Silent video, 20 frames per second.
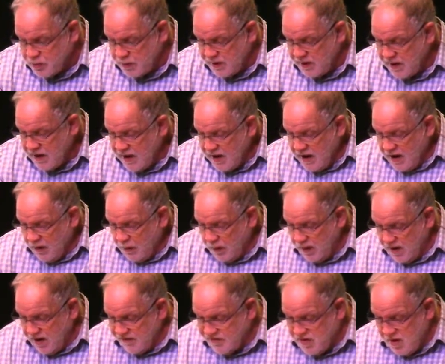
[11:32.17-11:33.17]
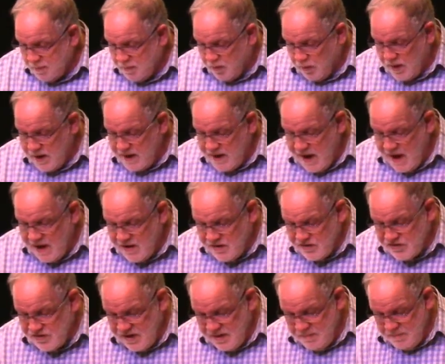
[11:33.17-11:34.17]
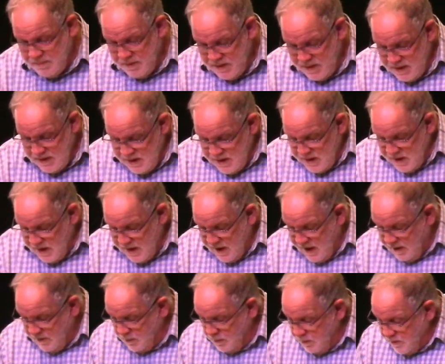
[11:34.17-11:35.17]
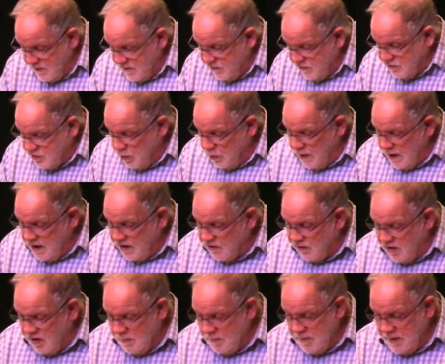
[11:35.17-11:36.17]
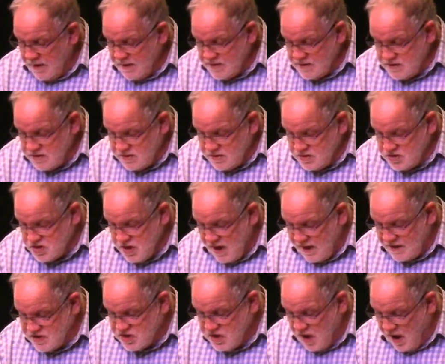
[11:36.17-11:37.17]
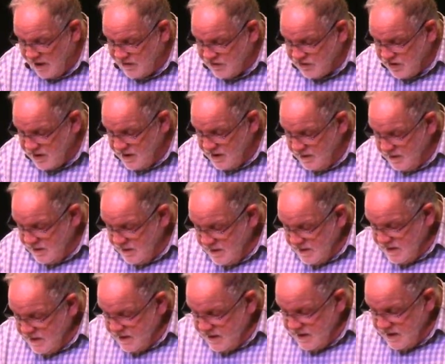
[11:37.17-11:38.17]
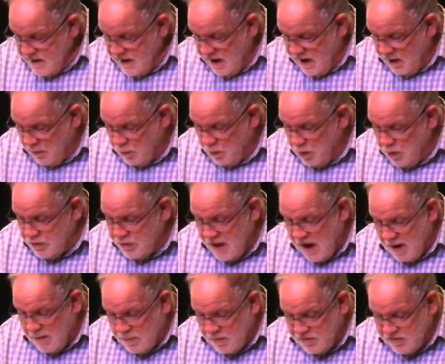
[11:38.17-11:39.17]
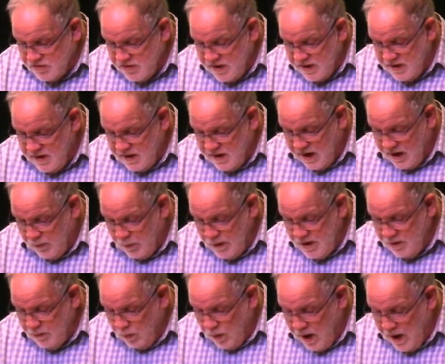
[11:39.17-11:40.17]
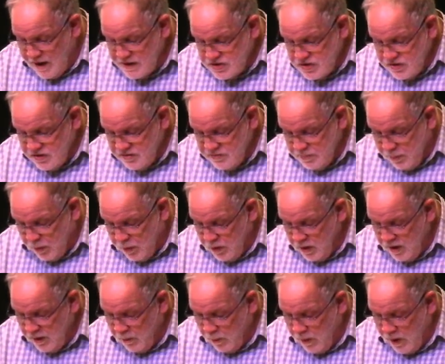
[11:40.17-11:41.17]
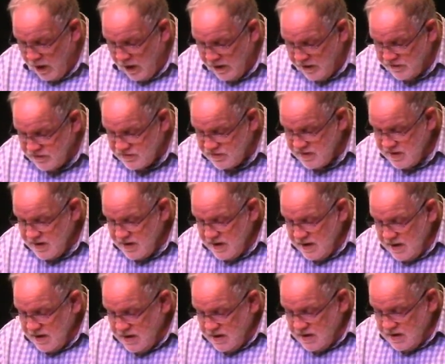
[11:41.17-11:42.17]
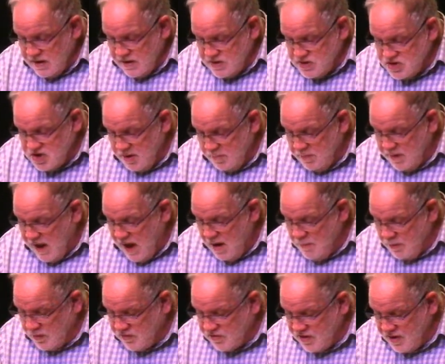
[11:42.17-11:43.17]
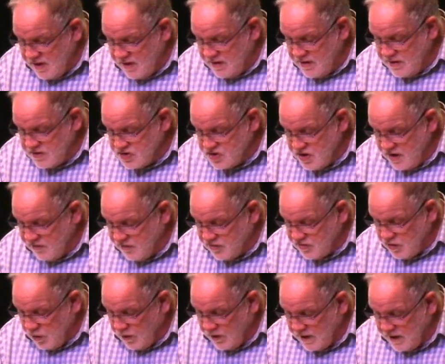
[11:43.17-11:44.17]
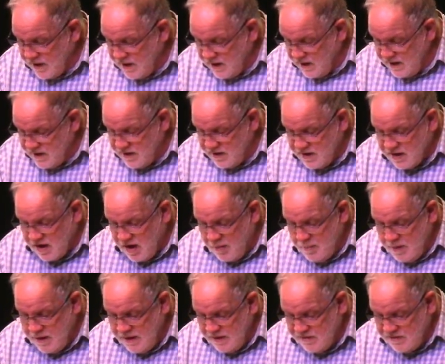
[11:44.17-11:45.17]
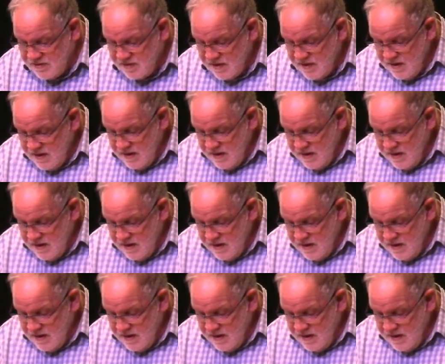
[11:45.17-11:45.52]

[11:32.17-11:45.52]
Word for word: We, we lift up Greg Anderson, and uh, Sue Ingram, Jan Johnson, uh, Ruth Apperson, Irene Rogers, Perla Rellis, uh, Jim Gaberson, Jen Sturkin, Linda Cummings,